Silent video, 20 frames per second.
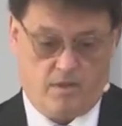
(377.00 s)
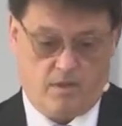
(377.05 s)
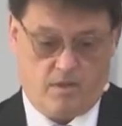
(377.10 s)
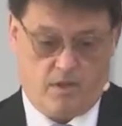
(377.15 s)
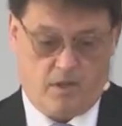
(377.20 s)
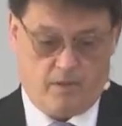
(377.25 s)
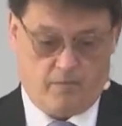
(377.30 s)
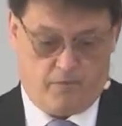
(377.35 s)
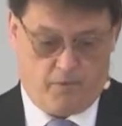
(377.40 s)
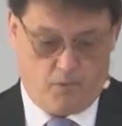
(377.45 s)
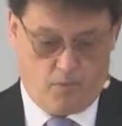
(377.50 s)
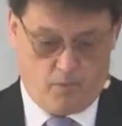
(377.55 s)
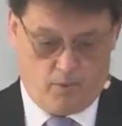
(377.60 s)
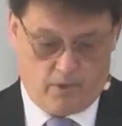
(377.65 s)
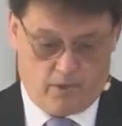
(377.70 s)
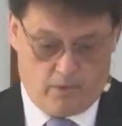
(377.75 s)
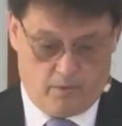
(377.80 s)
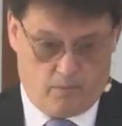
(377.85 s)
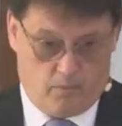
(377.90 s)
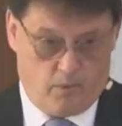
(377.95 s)
And if you
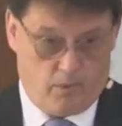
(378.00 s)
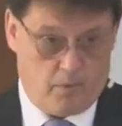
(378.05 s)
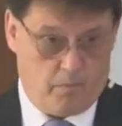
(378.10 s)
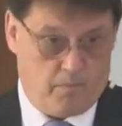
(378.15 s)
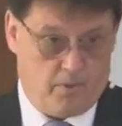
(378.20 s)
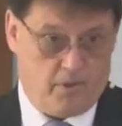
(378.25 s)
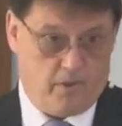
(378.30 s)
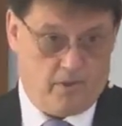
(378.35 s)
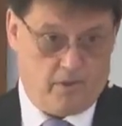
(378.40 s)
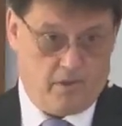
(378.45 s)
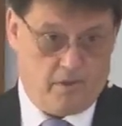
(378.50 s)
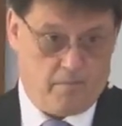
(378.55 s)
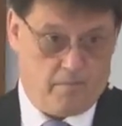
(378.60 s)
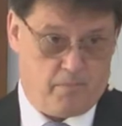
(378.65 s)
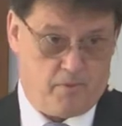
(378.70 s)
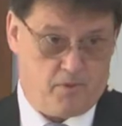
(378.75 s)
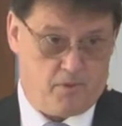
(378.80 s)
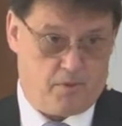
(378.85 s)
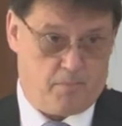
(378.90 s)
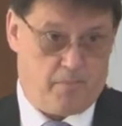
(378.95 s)
really want to put it in
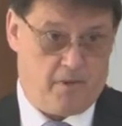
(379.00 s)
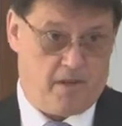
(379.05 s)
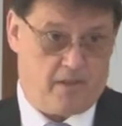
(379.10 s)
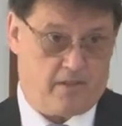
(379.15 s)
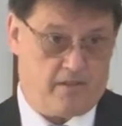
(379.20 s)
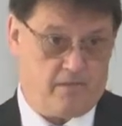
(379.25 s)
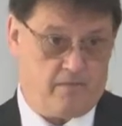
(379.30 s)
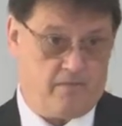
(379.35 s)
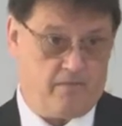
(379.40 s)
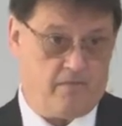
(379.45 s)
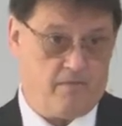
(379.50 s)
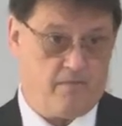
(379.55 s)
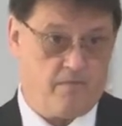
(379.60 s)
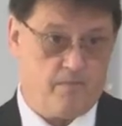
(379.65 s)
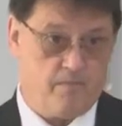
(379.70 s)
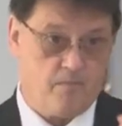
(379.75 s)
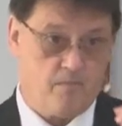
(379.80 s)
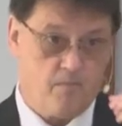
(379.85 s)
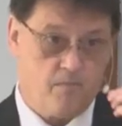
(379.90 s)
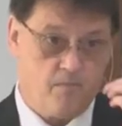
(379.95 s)
perspective,
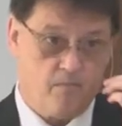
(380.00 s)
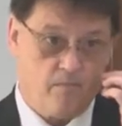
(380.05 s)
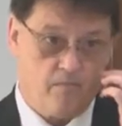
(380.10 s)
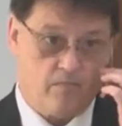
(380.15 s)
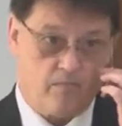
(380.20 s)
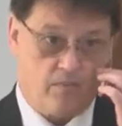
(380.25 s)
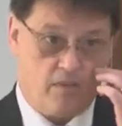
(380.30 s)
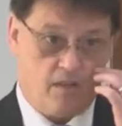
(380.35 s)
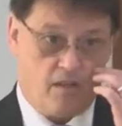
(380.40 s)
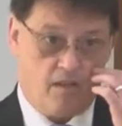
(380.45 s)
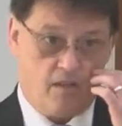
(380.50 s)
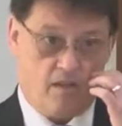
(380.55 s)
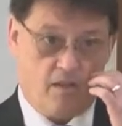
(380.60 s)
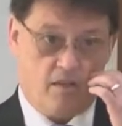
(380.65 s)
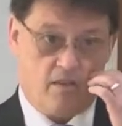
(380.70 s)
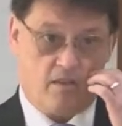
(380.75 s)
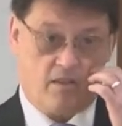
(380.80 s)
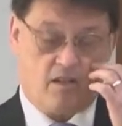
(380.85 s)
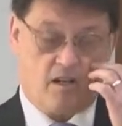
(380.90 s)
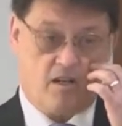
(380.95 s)

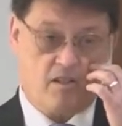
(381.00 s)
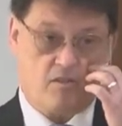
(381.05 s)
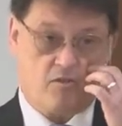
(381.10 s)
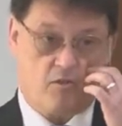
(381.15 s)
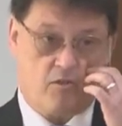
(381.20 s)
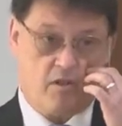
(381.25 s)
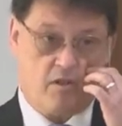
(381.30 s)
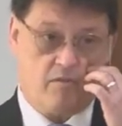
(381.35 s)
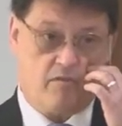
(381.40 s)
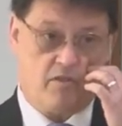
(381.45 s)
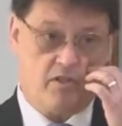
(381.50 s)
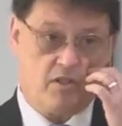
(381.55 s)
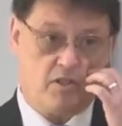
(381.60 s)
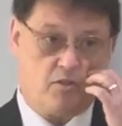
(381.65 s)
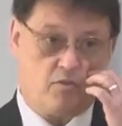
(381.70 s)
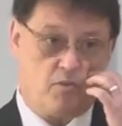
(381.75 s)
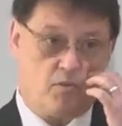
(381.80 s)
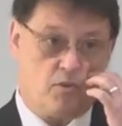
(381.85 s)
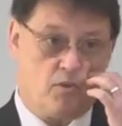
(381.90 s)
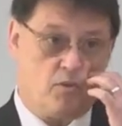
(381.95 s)
the country of
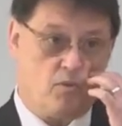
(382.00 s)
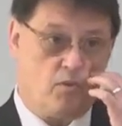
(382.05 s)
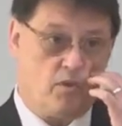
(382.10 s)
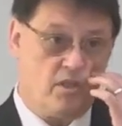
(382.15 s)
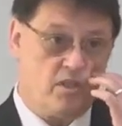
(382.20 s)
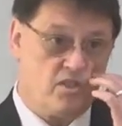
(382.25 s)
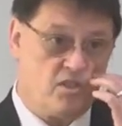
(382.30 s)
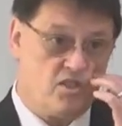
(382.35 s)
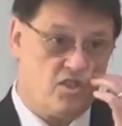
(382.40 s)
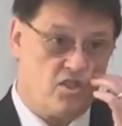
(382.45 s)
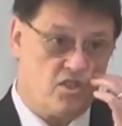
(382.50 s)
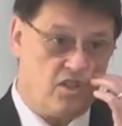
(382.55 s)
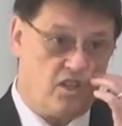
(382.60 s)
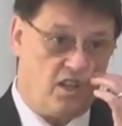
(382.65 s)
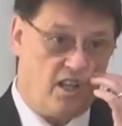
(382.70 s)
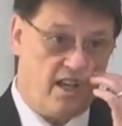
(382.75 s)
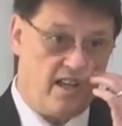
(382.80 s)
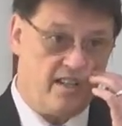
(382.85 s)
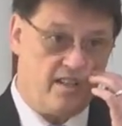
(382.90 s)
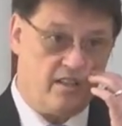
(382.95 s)
Israel is
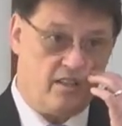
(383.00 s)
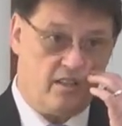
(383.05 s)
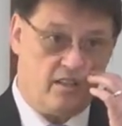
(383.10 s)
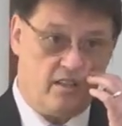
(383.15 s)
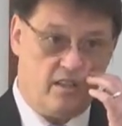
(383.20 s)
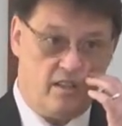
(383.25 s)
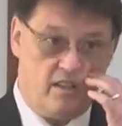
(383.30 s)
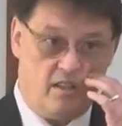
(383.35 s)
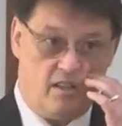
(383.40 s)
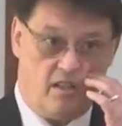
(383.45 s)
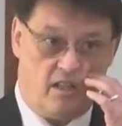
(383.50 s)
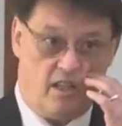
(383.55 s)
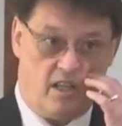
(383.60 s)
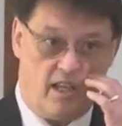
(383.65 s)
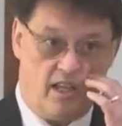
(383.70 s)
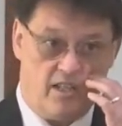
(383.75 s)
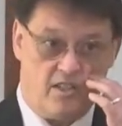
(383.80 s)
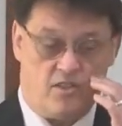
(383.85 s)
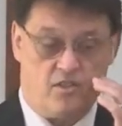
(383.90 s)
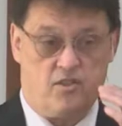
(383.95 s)
slightly
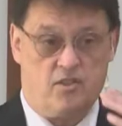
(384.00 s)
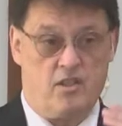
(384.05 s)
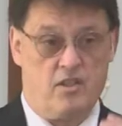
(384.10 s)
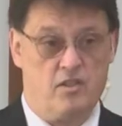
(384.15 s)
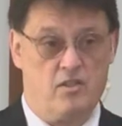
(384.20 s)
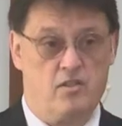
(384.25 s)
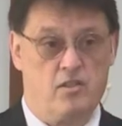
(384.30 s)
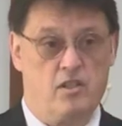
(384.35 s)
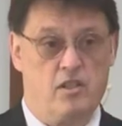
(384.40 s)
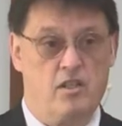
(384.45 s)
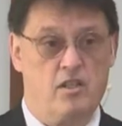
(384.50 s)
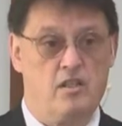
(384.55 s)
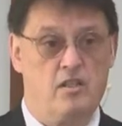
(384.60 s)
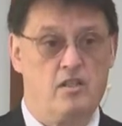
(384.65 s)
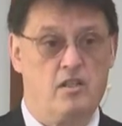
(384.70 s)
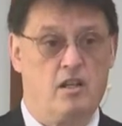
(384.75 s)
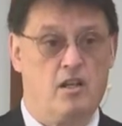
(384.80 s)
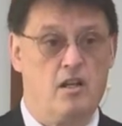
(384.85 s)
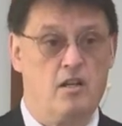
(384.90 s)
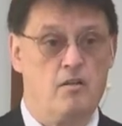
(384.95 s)
less than 10
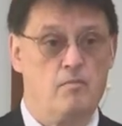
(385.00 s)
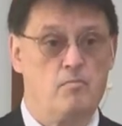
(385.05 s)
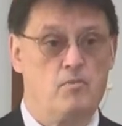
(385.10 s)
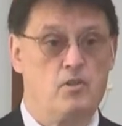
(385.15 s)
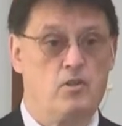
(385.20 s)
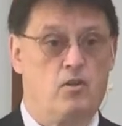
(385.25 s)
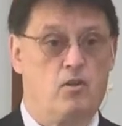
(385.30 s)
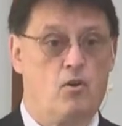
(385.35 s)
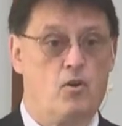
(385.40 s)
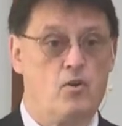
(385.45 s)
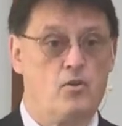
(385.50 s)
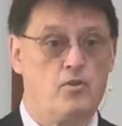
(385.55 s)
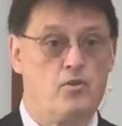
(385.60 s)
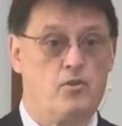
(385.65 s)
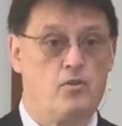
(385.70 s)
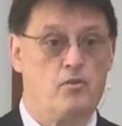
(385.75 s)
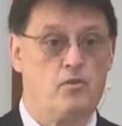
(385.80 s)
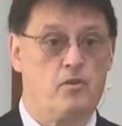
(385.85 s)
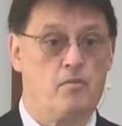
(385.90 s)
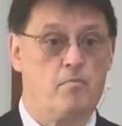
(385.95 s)
times
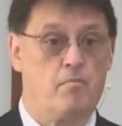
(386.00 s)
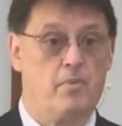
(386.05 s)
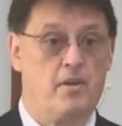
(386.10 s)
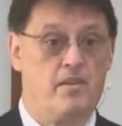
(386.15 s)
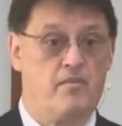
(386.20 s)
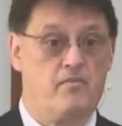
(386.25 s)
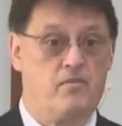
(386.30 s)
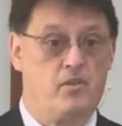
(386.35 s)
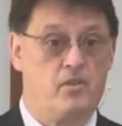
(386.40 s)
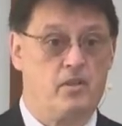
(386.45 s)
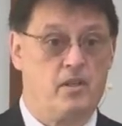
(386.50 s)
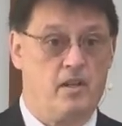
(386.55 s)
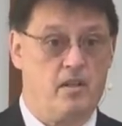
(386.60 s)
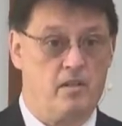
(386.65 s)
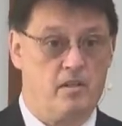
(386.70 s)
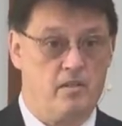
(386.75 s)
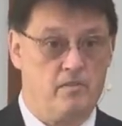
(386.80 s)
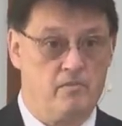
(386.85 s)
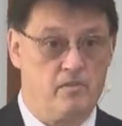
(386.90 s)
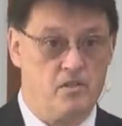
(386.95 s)
larger than Bedford
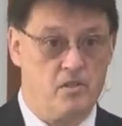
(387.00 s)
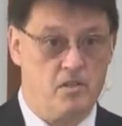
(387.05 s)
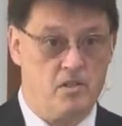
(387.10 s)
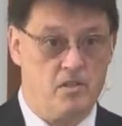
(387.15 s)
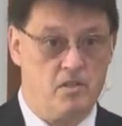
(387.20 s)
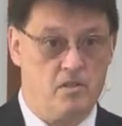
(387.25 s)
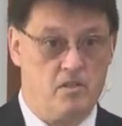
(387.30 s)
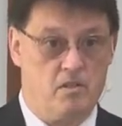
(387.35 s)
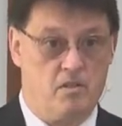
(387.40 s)
County, Virginia.